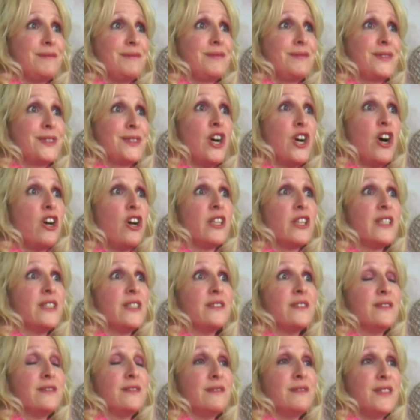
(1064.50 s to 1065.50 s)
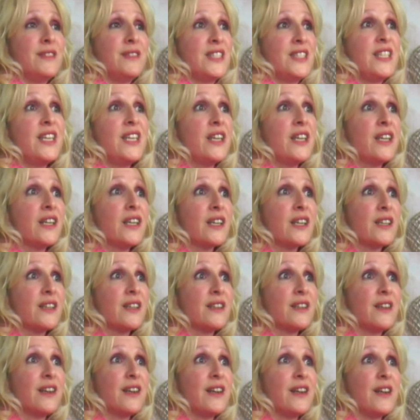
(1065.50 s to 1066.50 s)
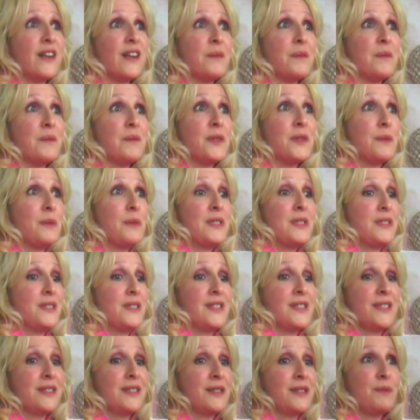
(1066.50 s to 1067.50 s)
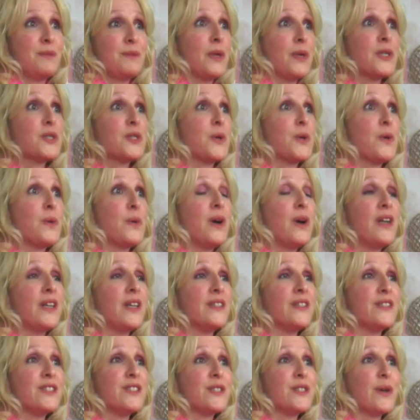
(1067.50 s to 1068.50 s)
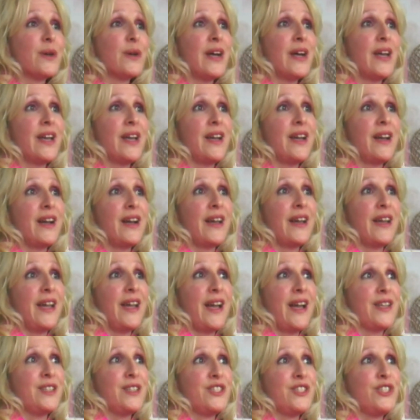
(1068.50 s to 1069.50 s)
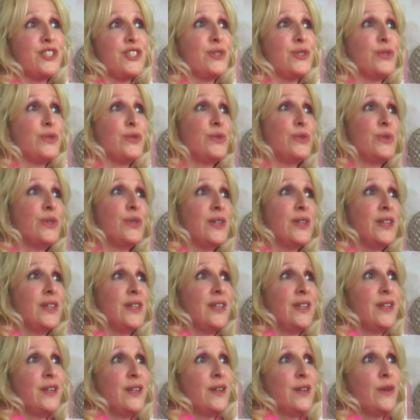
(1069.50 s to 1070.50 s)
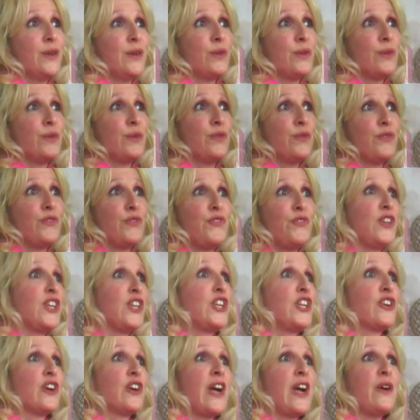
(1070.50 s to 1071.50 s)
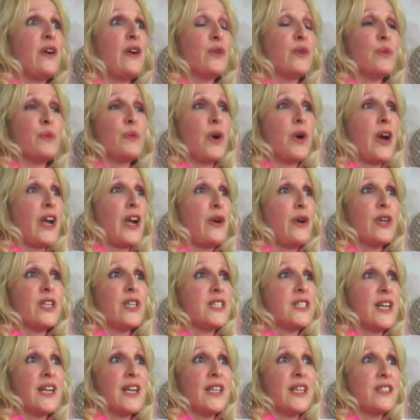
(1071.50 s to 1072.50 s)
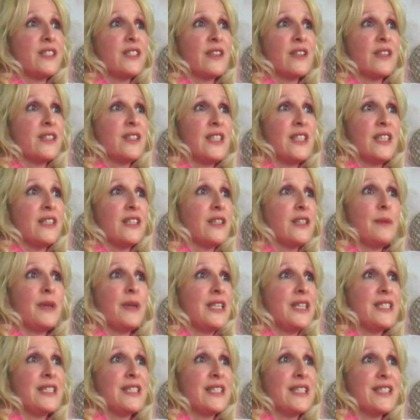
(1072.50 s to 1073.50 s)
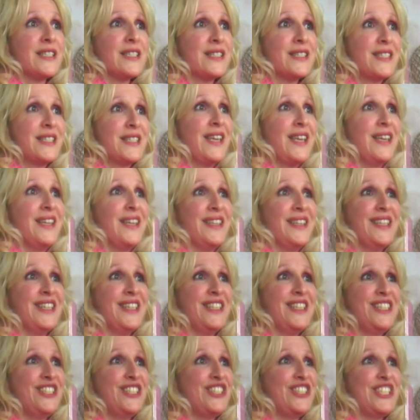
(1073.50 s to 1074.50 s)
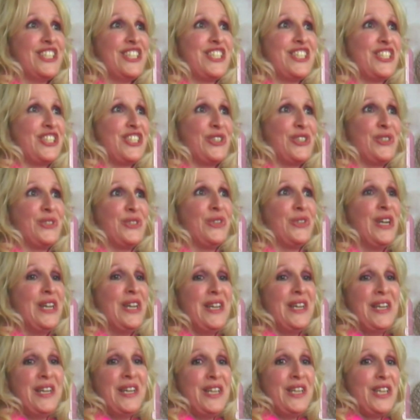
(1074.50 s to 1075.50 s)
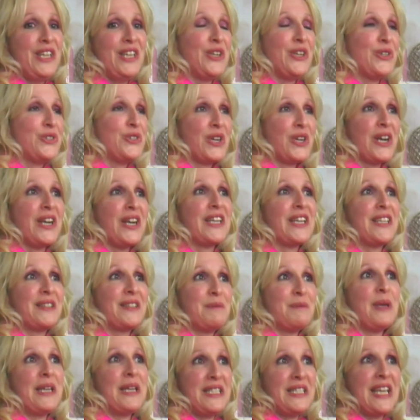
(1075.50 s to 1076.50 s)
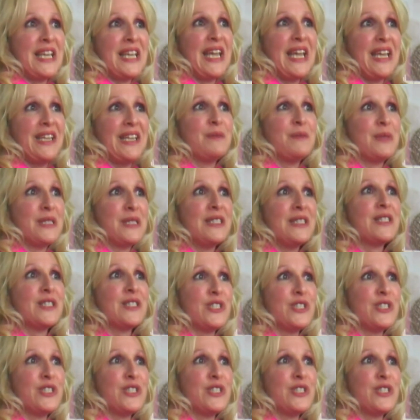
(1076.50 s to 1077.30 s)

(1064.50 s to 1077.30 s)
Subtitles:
call in sick. The business must go on. So I had to figure out and prioritize on a daily basis just to, try to maintain business as